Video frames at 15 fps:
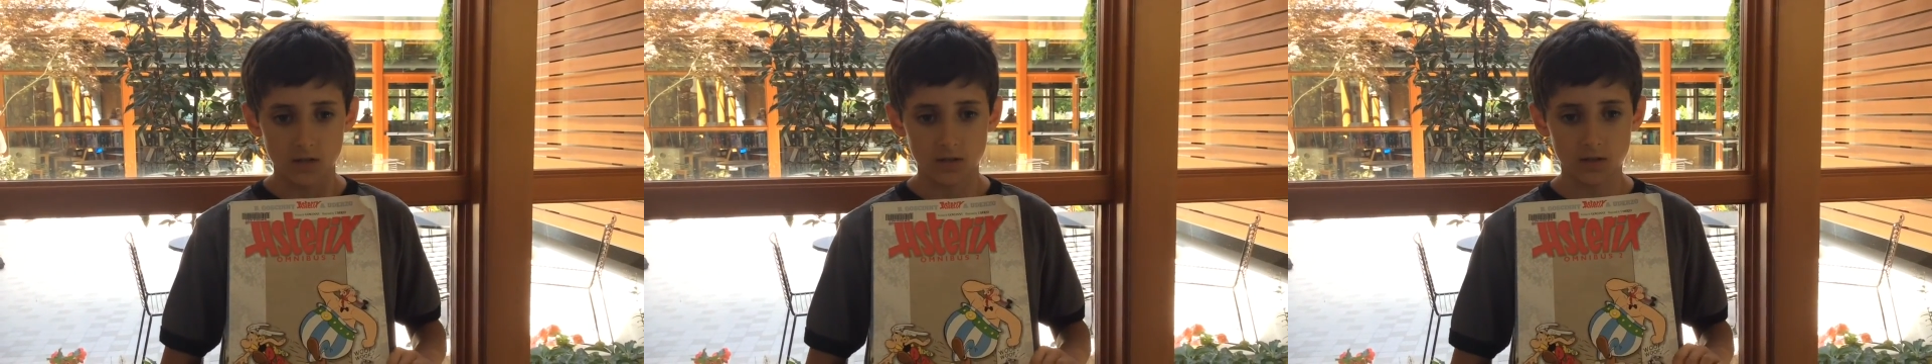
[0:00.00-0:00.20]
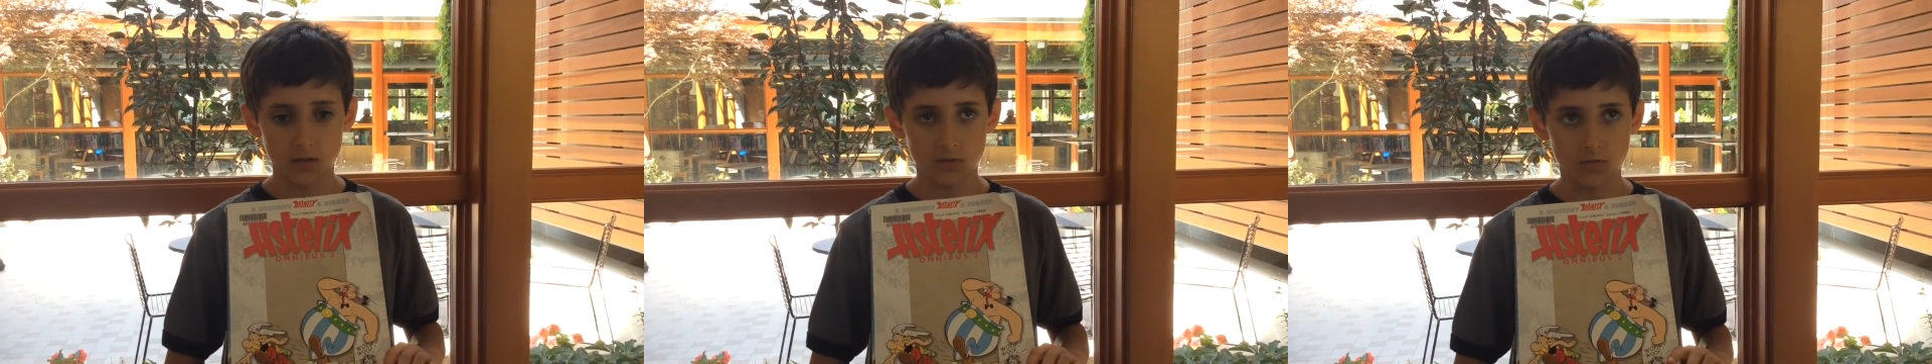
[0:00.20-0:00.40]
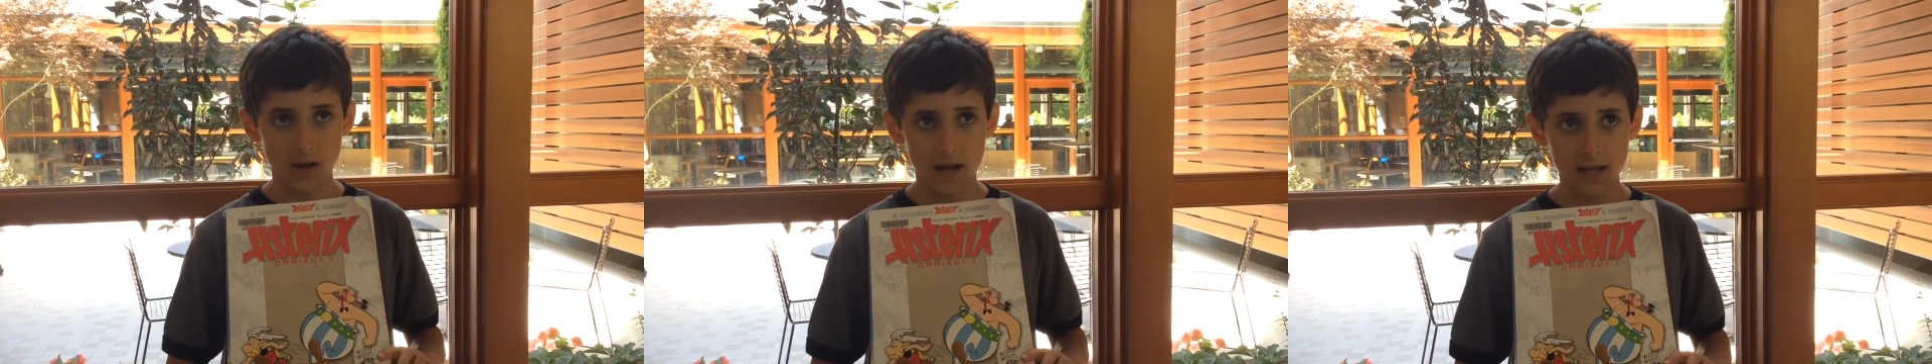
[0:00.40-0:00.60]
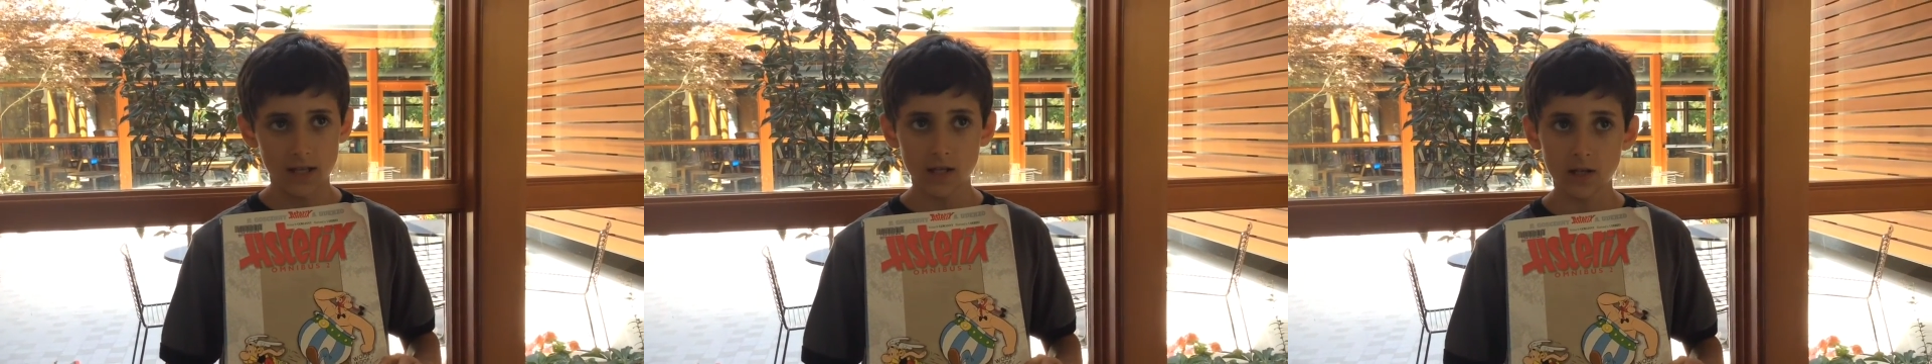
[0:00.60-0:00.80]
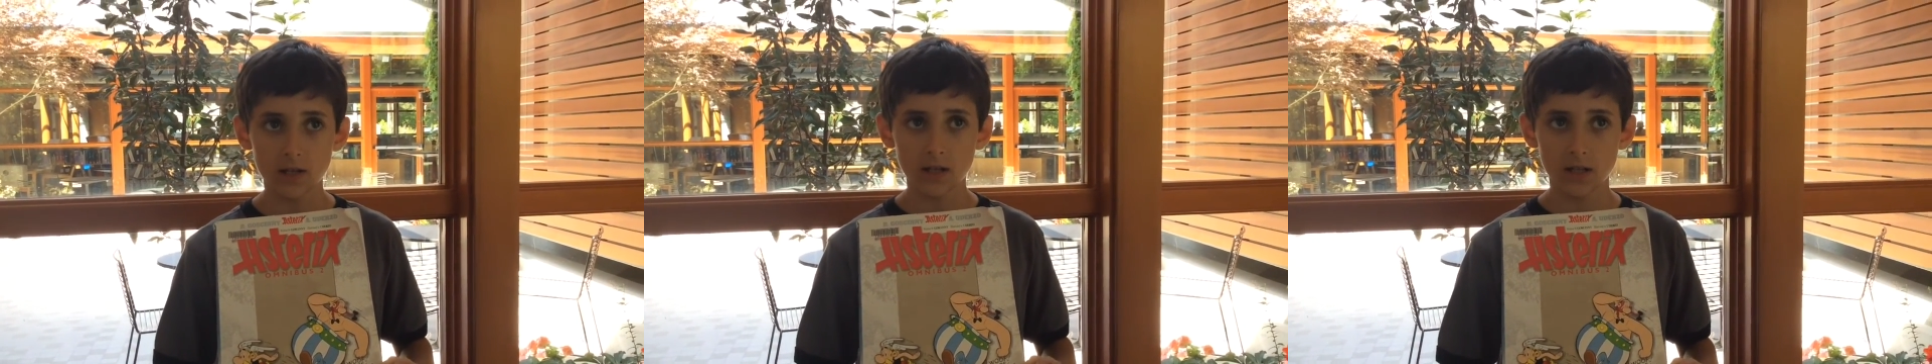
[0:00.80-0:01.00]
The
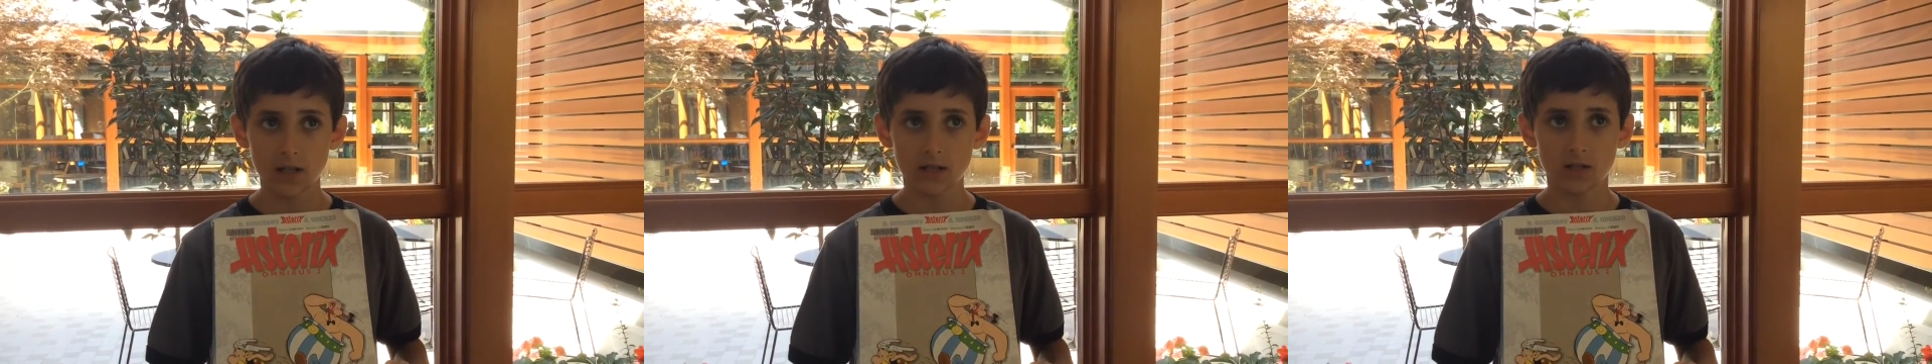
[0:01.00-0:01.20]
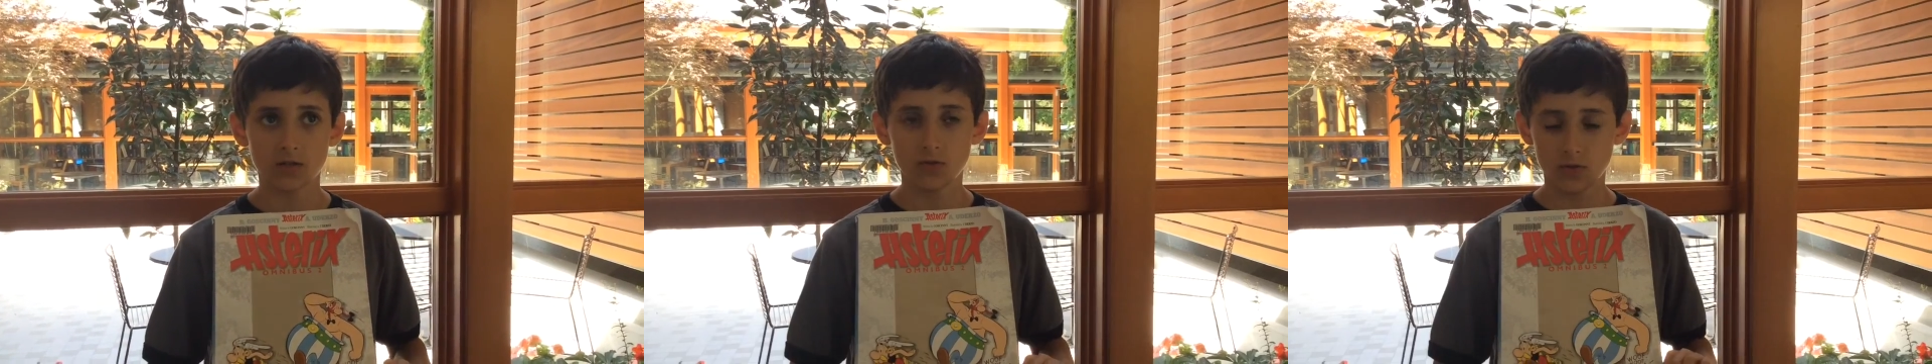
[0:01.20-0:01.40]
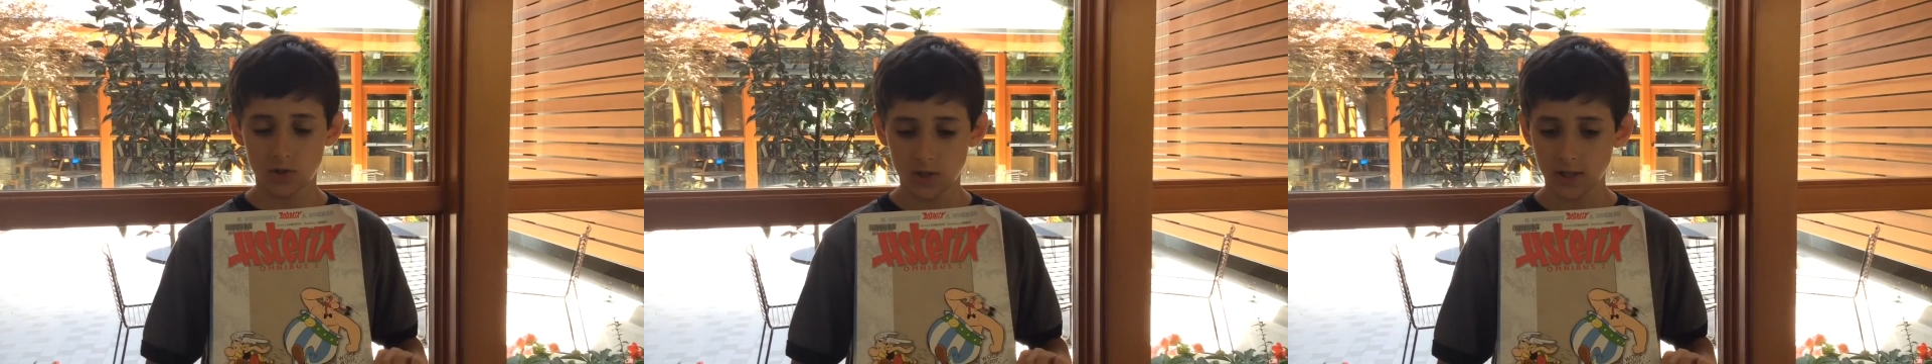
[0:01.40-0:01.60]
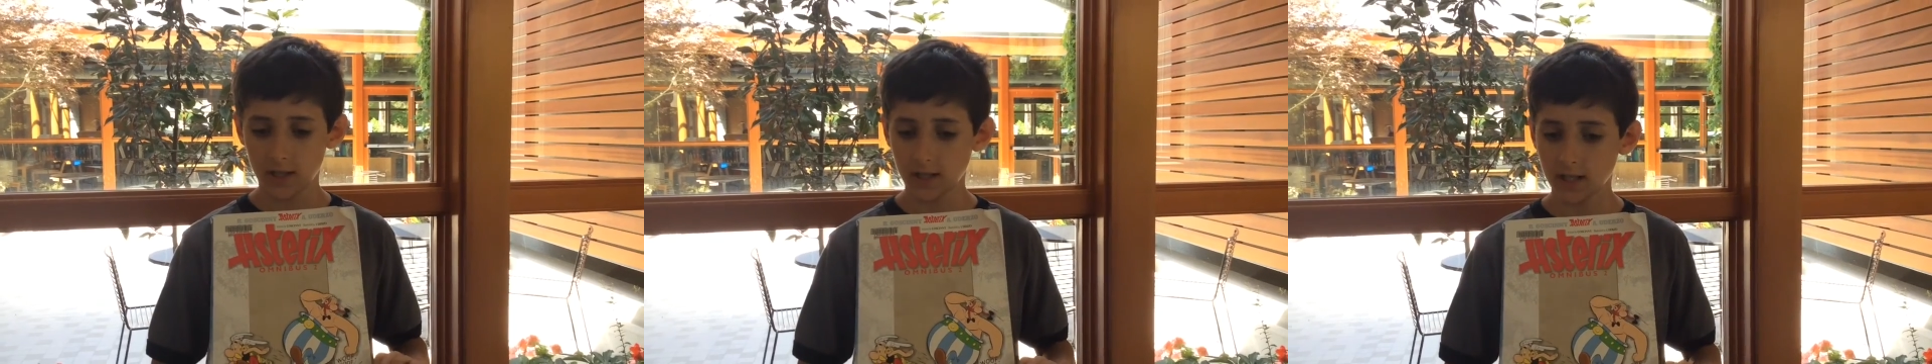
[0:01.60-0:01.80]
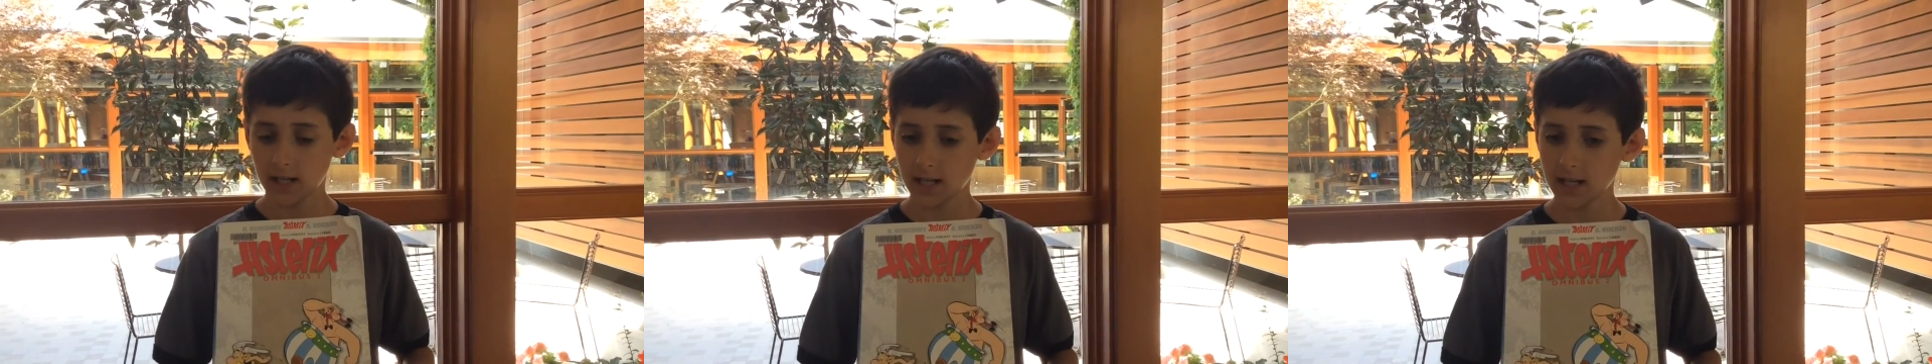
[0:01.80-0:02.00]
writer is
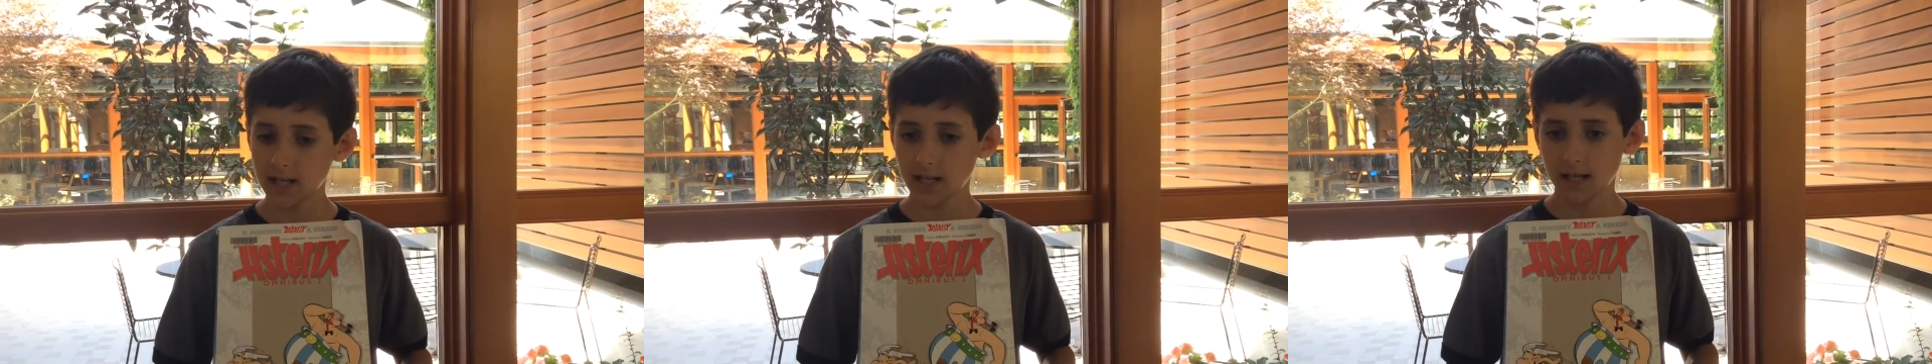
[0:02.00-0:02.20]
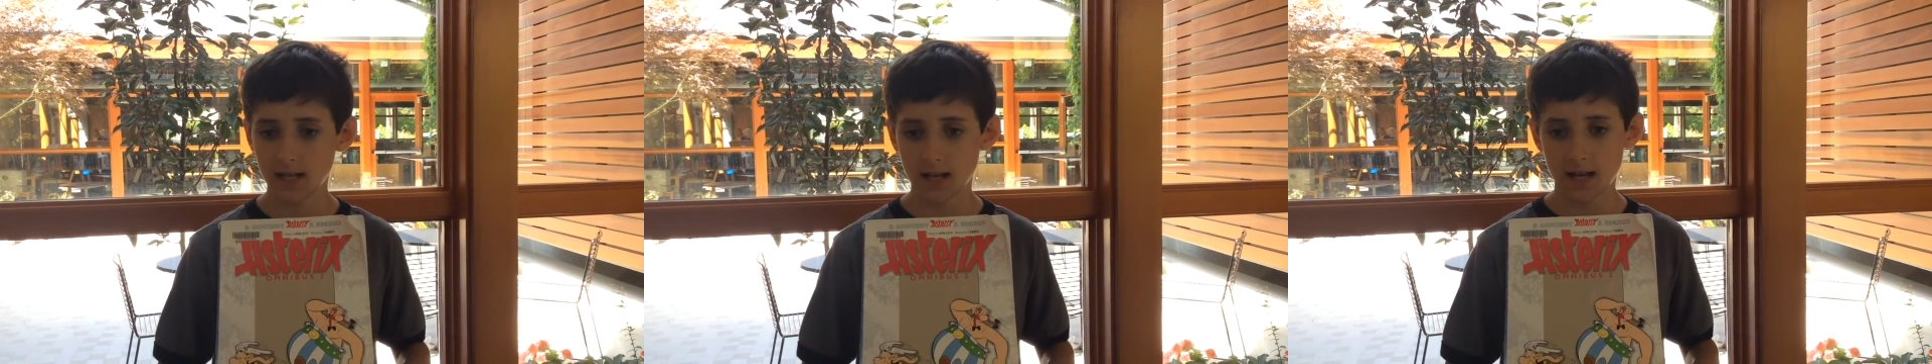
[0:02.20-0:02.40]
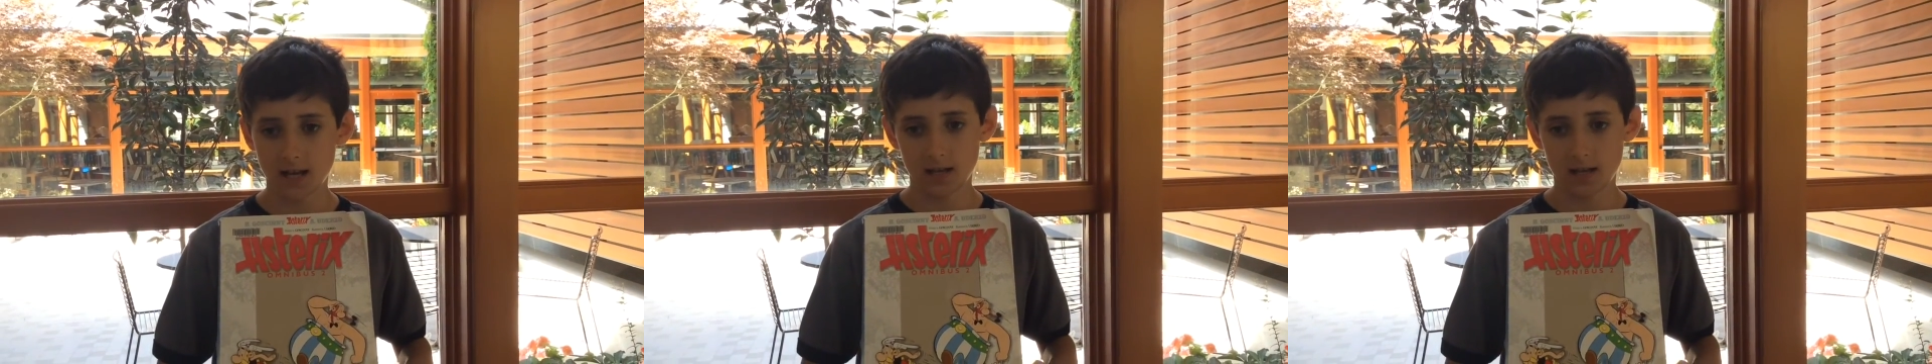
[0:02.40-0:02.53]
Goscinny